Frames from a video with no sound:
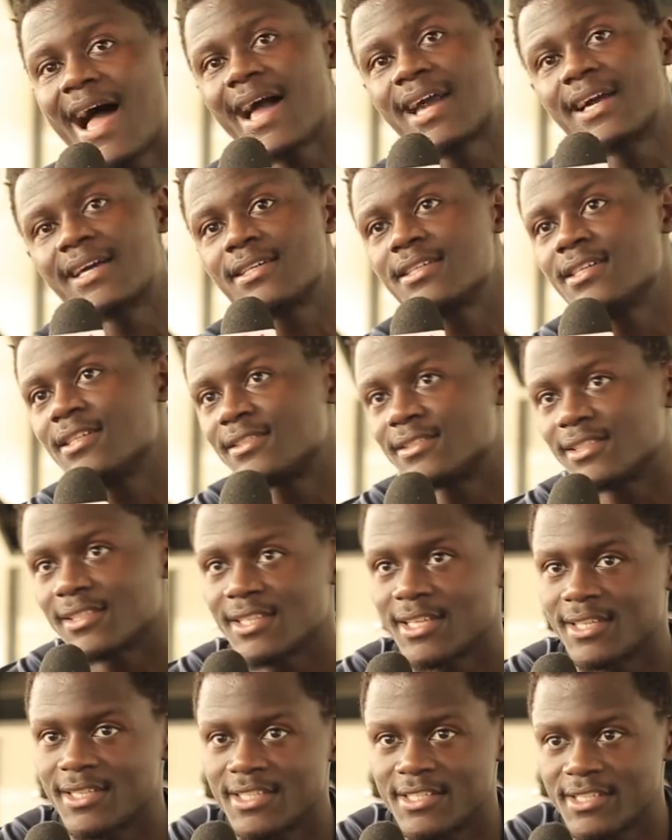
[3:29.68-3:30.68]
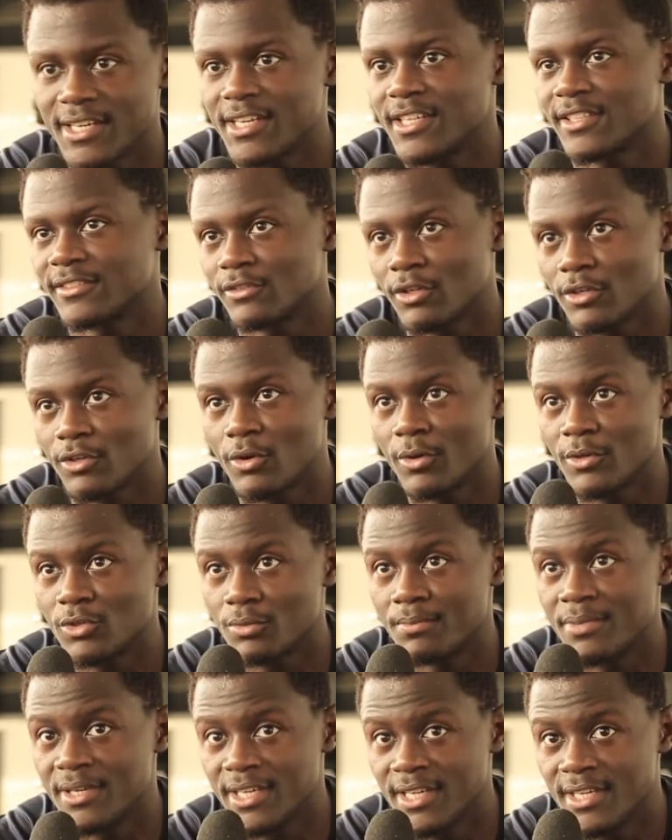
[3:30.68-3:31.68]
I can really say that the training is not going
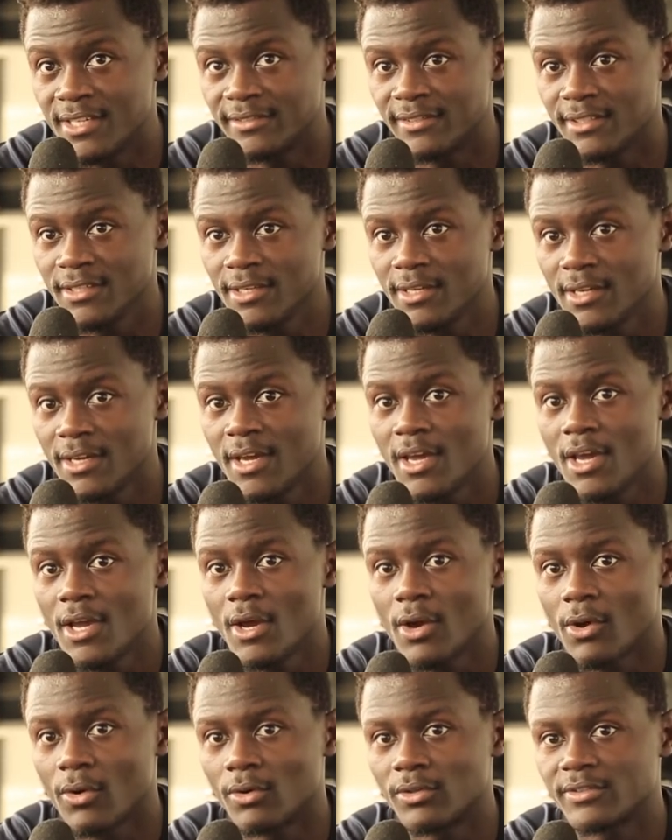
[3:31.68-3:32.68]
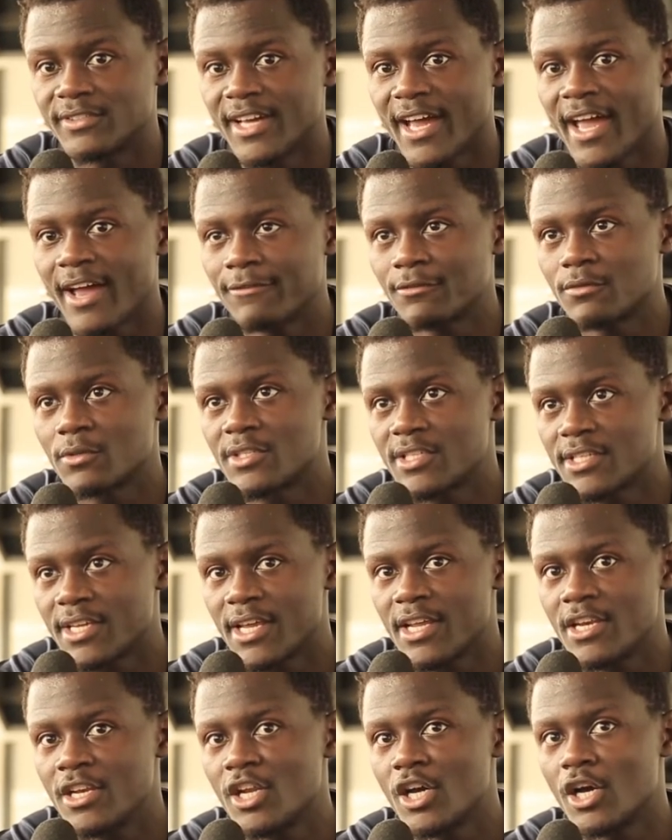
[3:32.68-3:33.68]
to be easy, because I have to
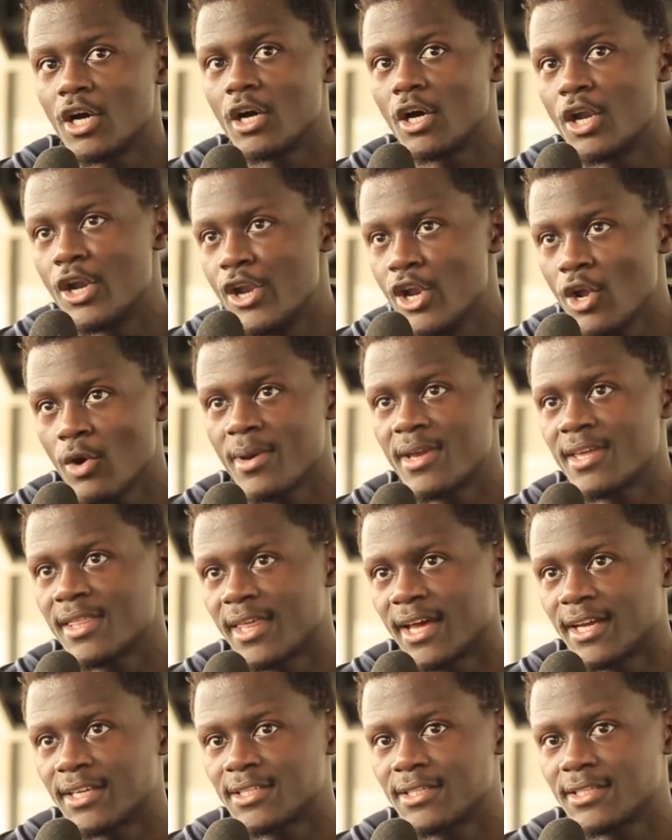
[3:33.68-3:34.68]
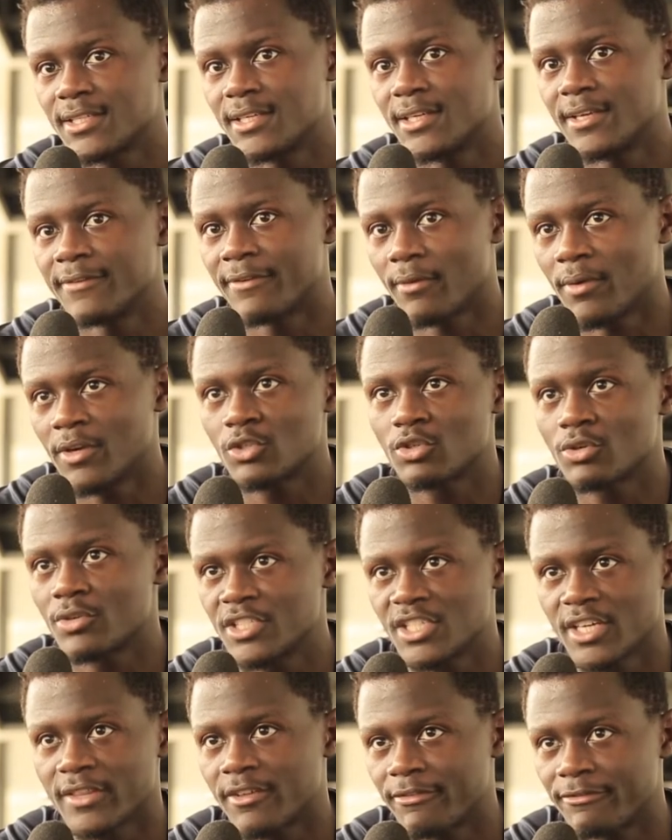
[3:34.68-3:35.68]
train knowing that if I want to
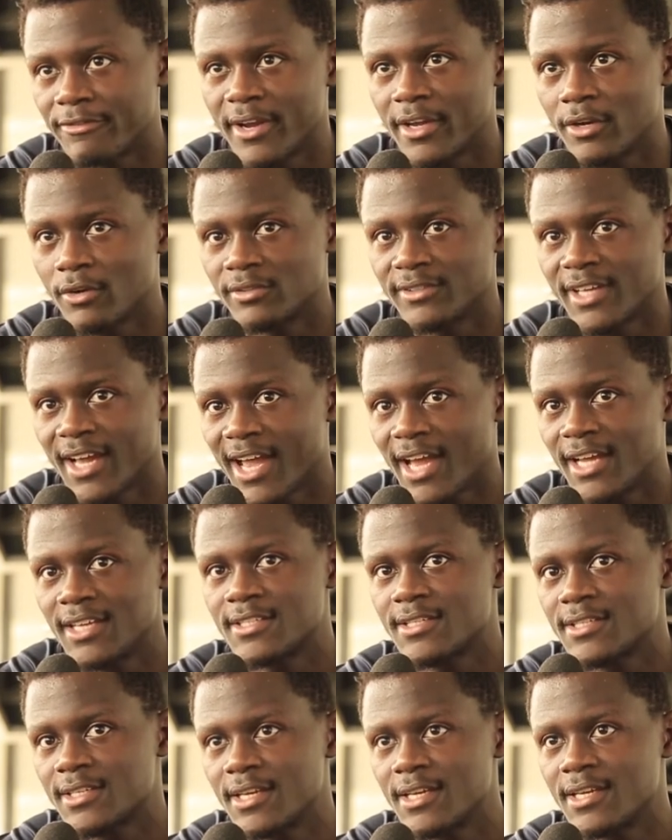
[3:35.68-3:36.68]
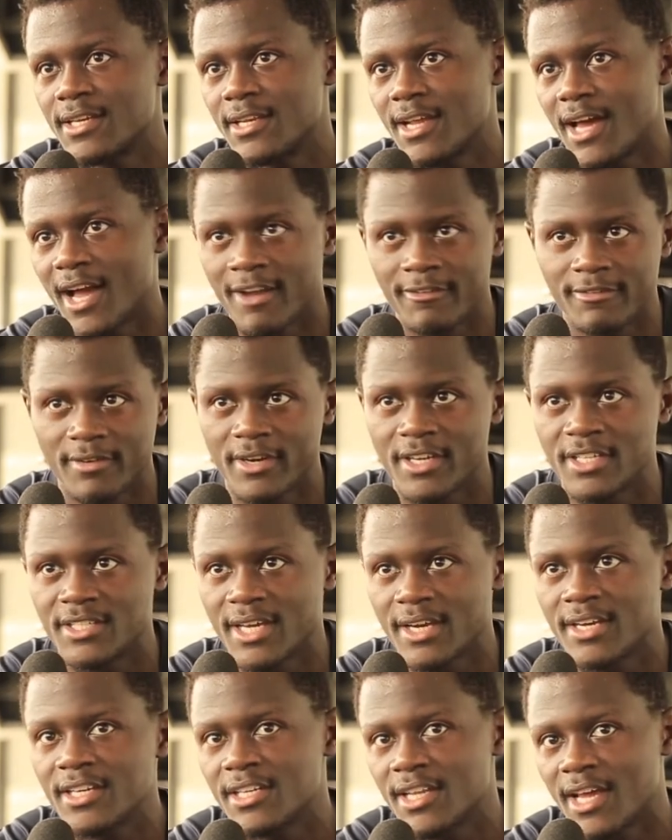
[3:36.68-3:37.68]
reach at the finals, I can't train
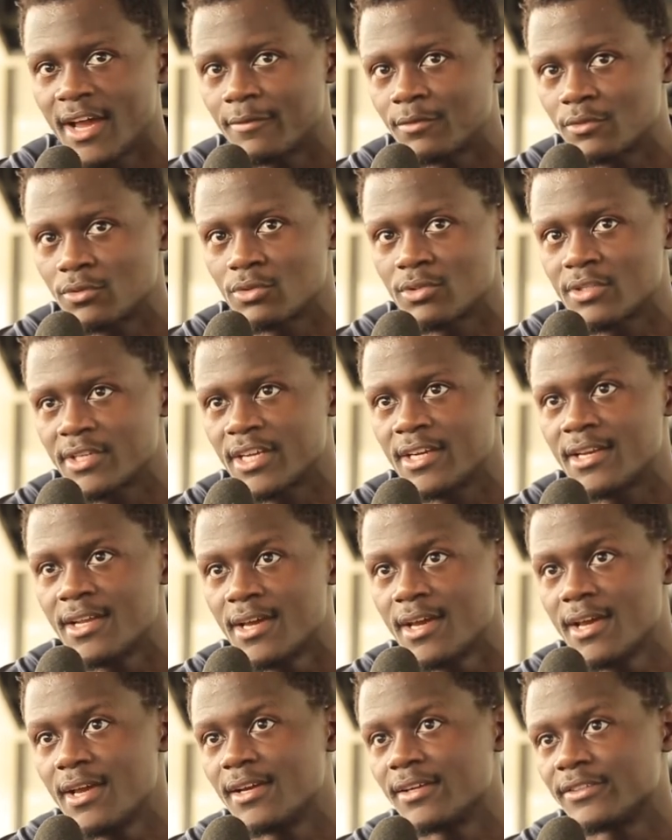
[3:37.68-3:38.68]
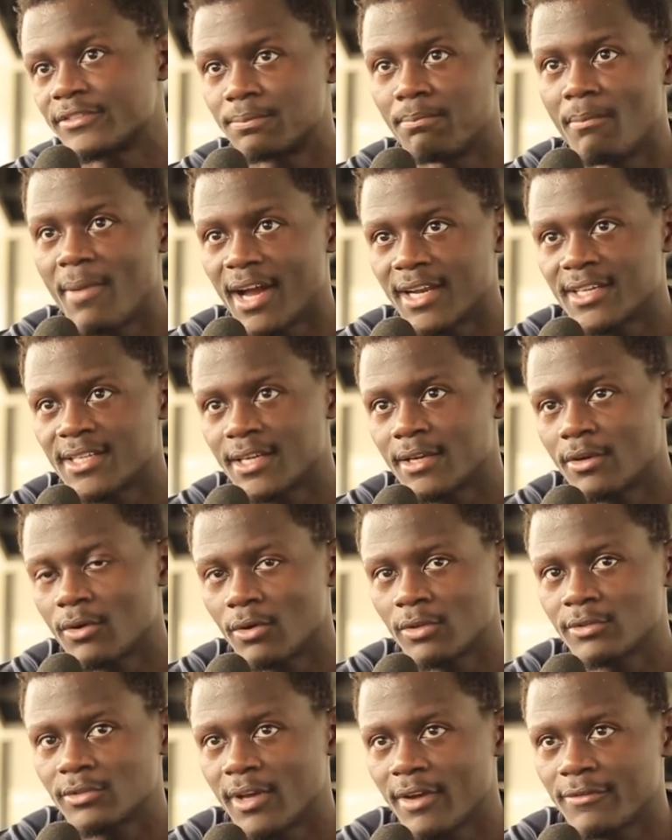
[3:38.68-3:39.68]
average. I really have to train smart and
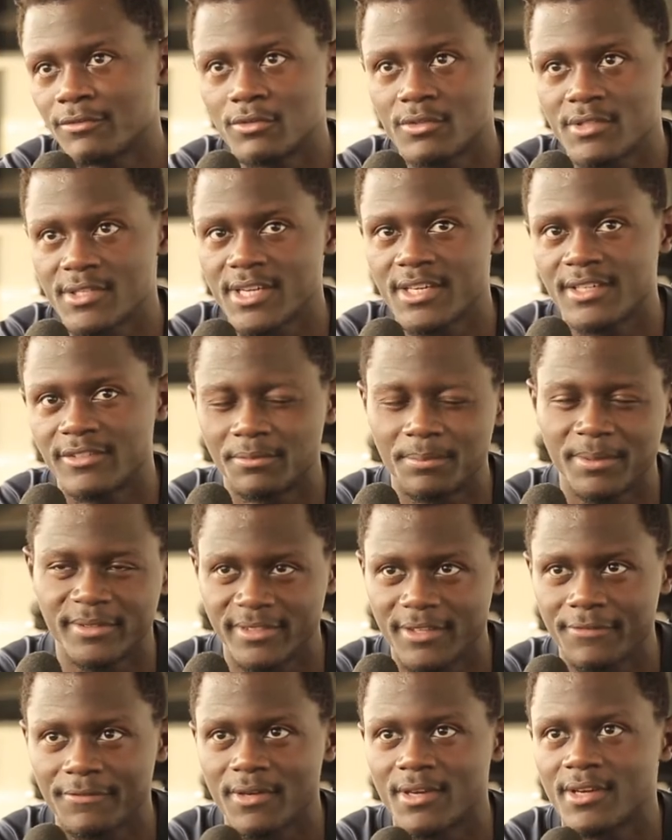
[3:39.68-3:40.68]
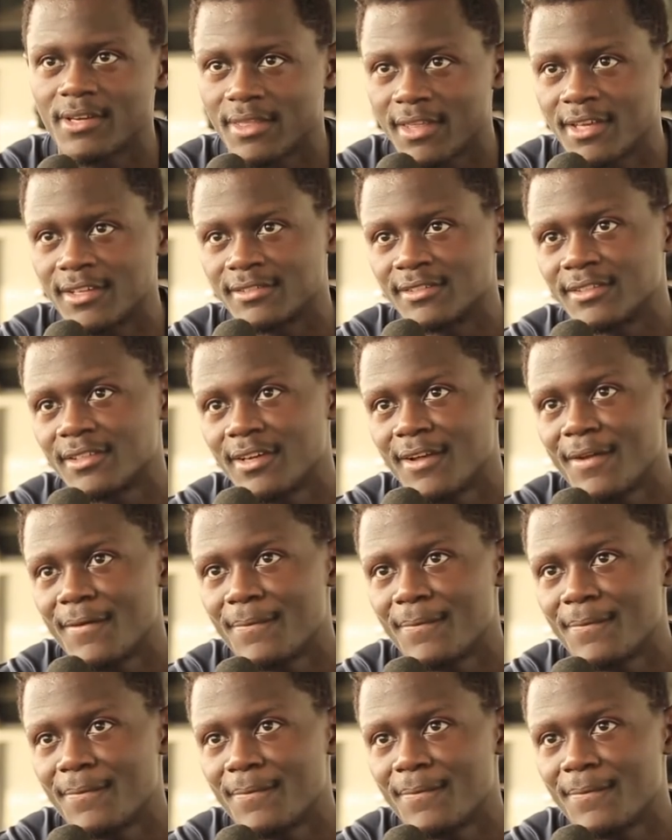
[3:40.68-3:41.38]
also have to train specific things.